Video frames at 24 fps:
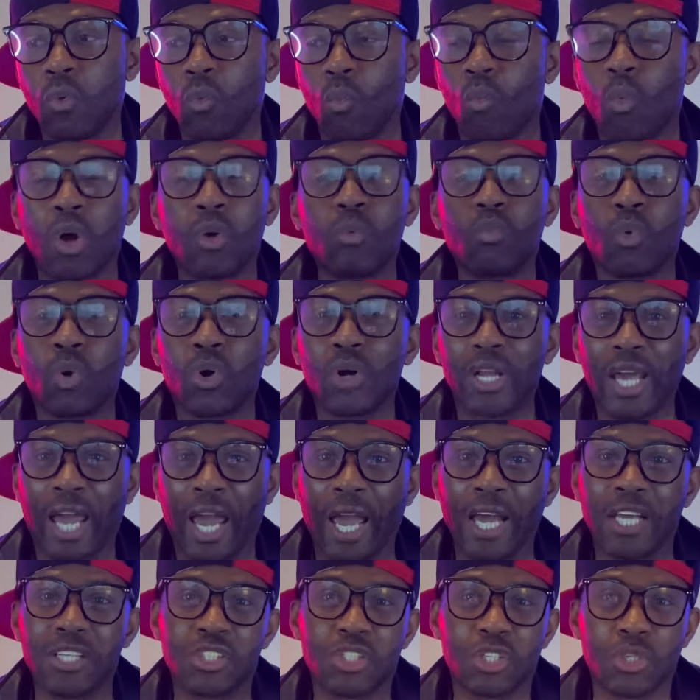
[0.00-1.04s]
one-word
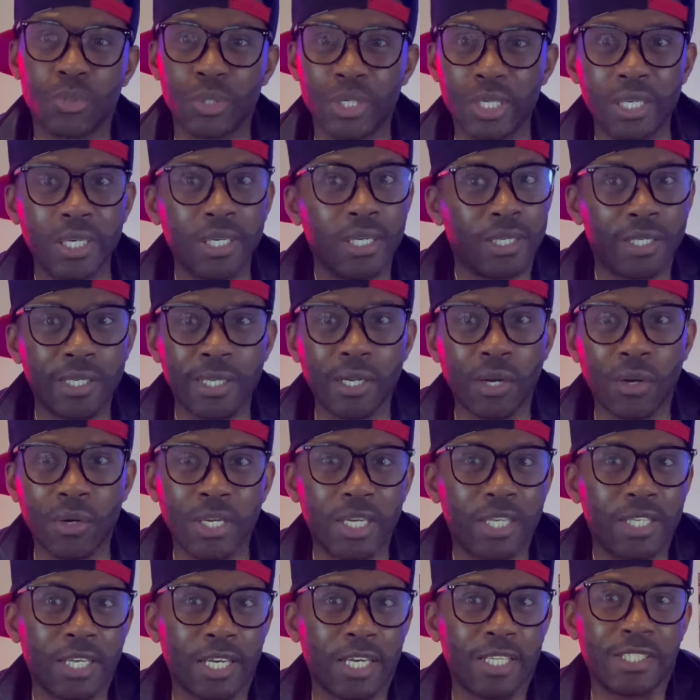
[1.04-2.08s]
answer-y. You know,
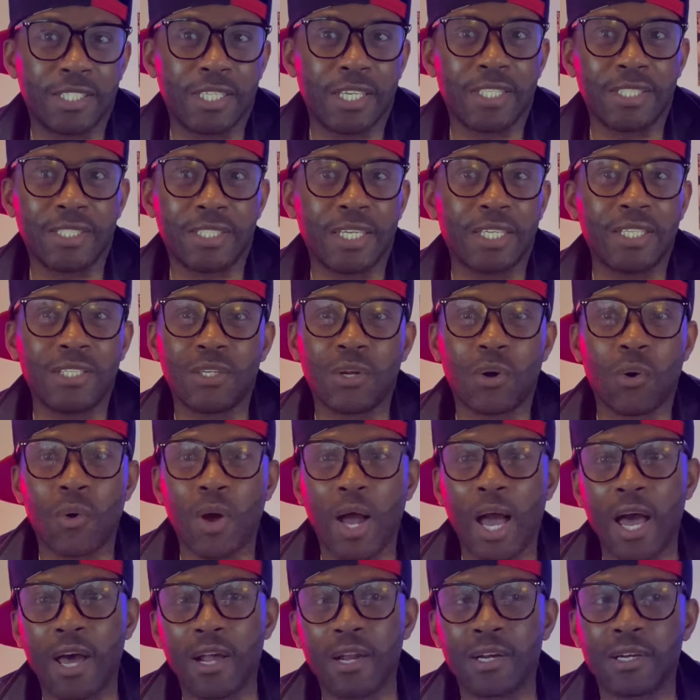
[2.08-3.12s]
he didn't know
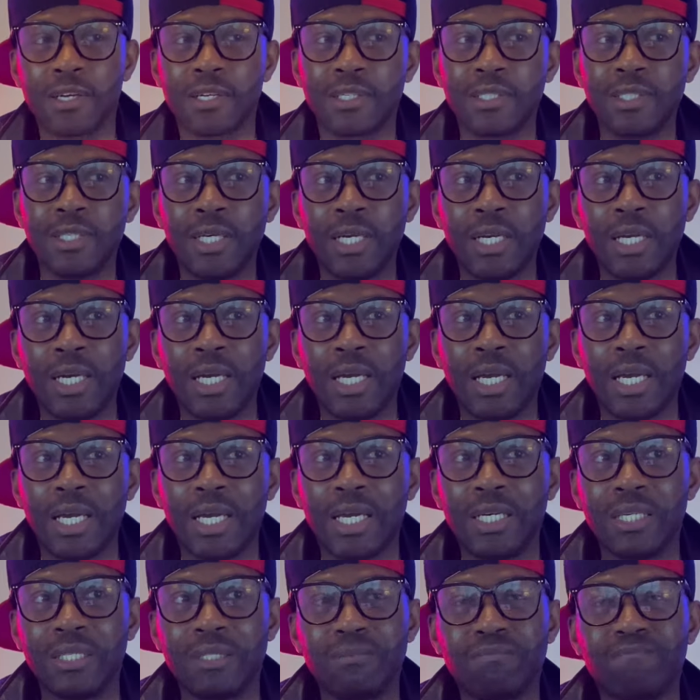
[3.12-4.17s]
how
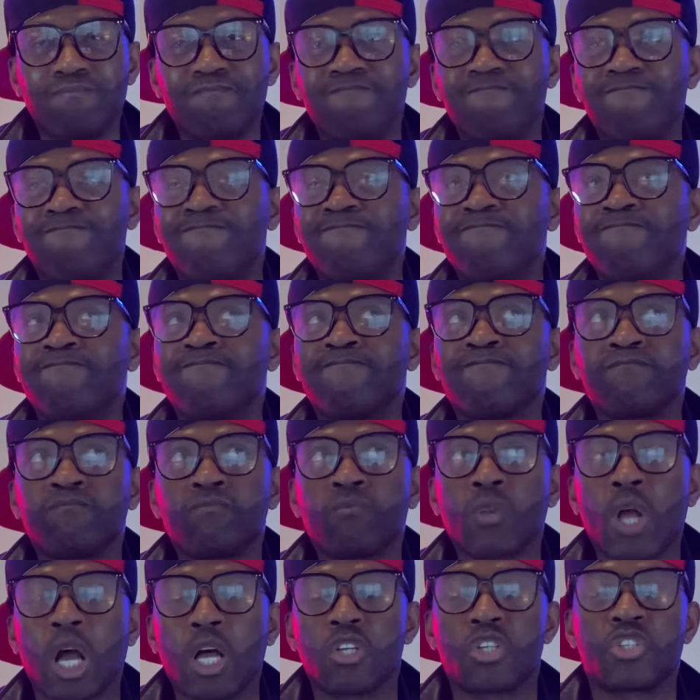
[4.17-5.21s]
to
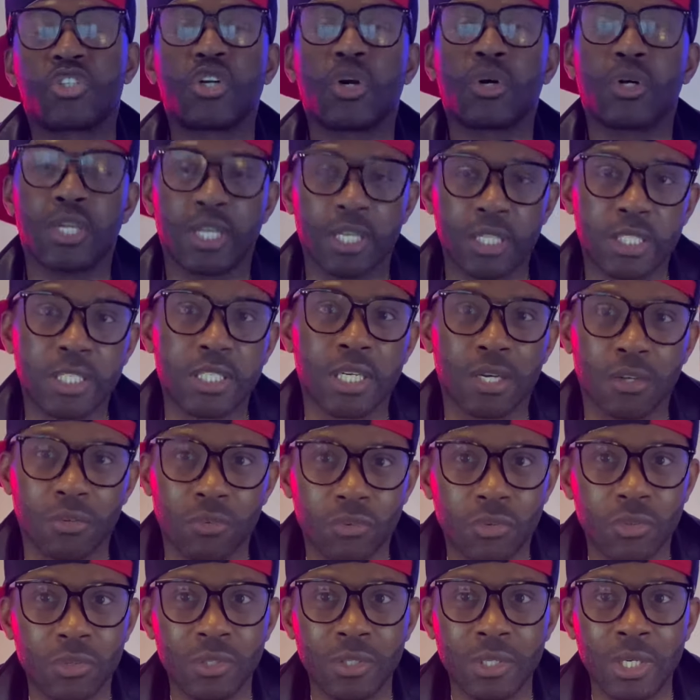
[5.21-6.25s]
assert
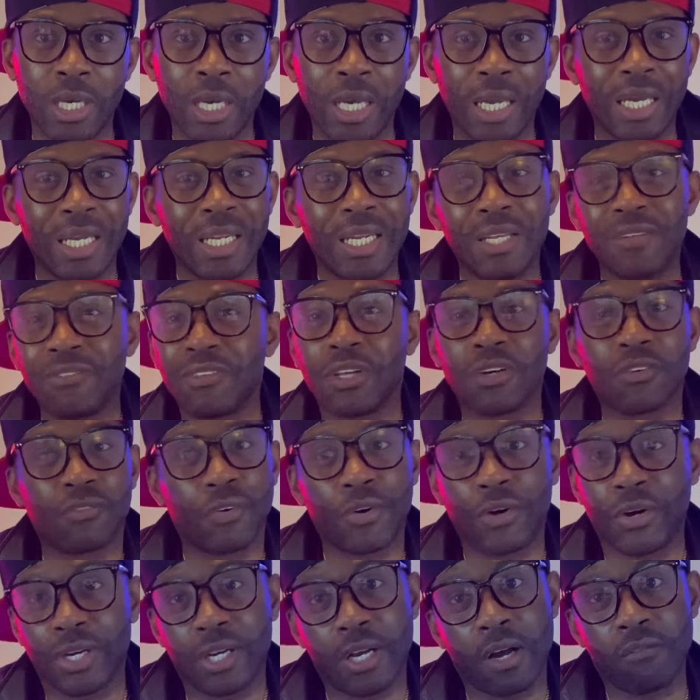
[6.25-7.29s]
himself. He didn't look
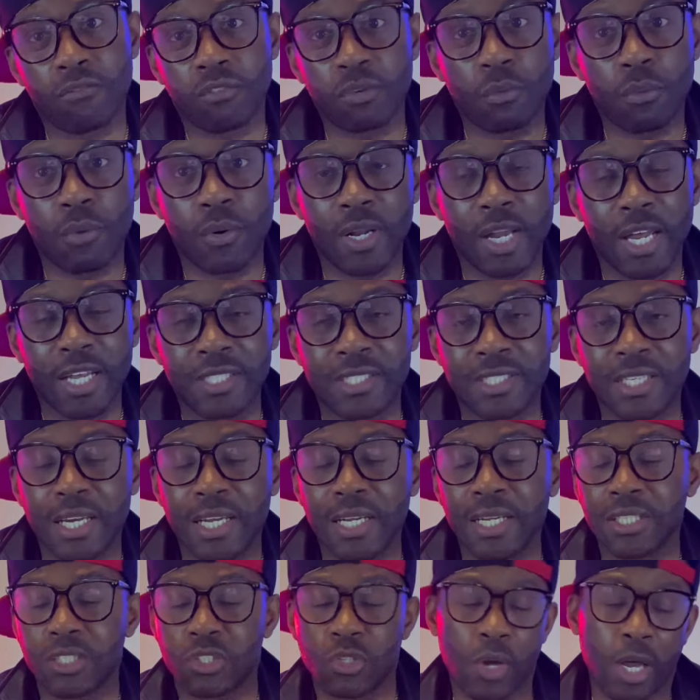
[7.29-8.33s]
very comfortable in that
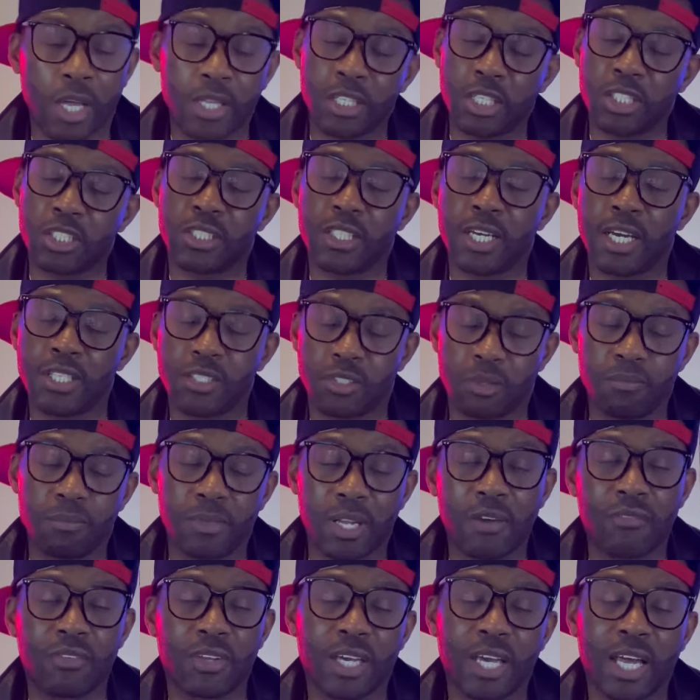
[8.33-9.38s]
setting. So at this stage, I'm
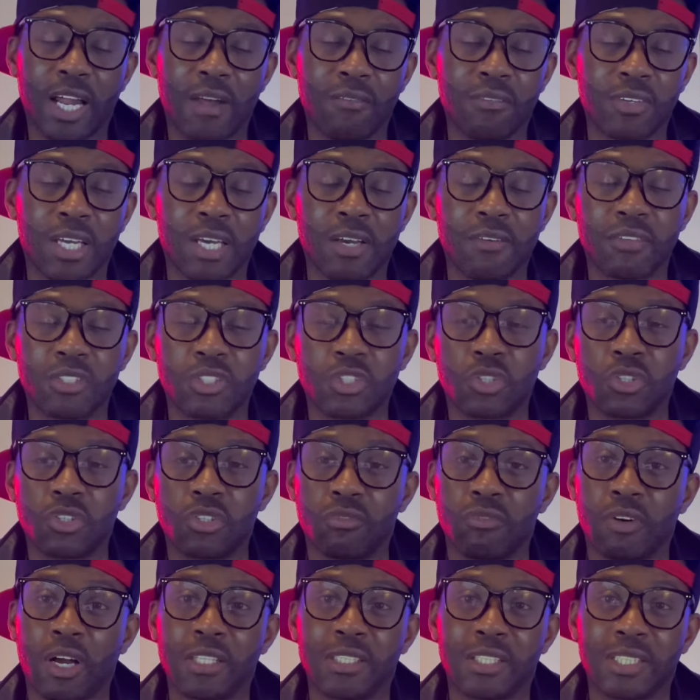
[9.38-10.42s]
definitely going to have to give it to
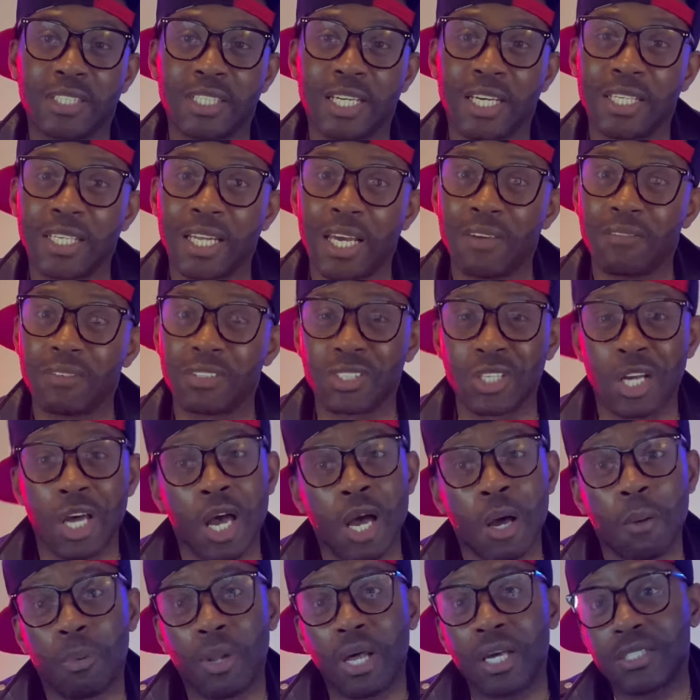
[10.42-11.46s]
Gervonta Tank Davis.
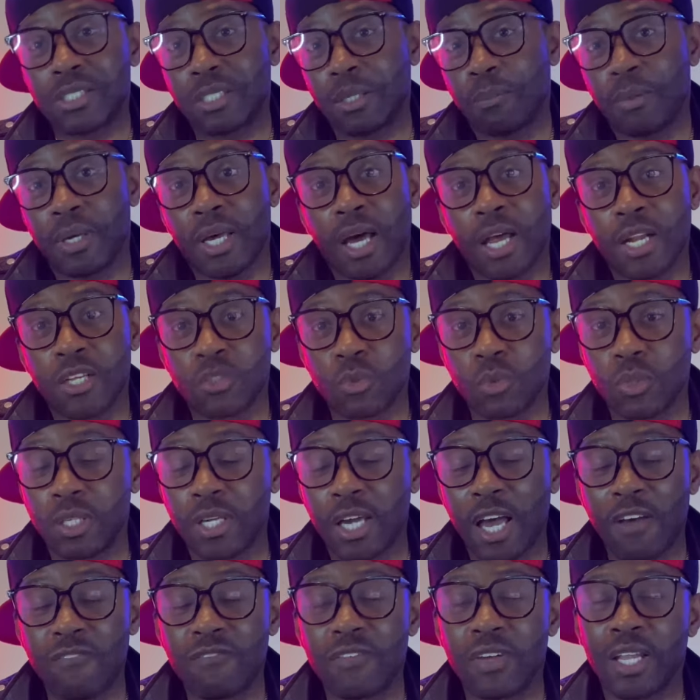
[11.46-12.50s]
Plus, to be honest with
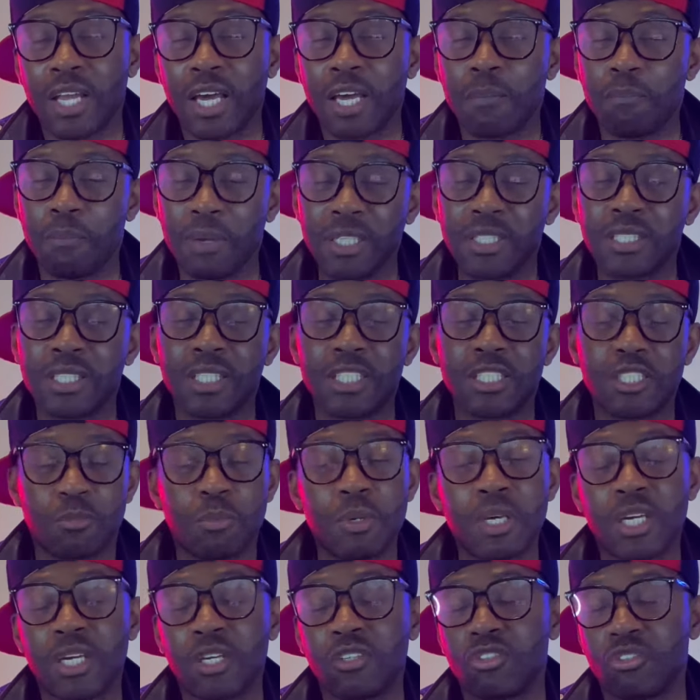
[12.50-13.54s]
you, I feel like mentally
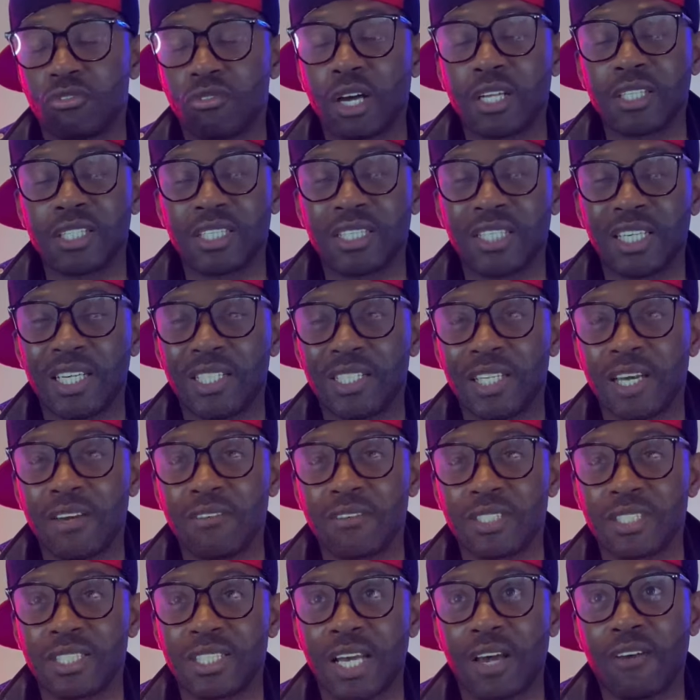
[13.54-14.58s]
speaking, Gervonta Tank
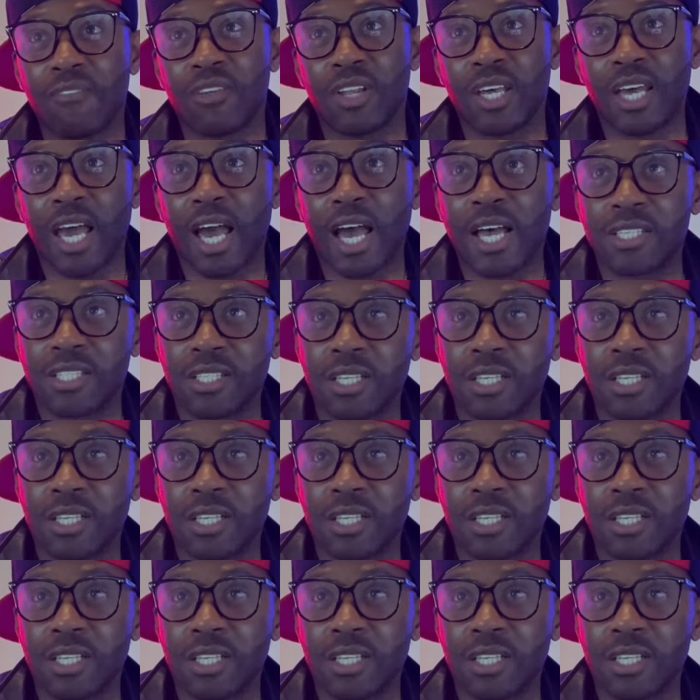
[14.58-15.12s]
Davis definitely has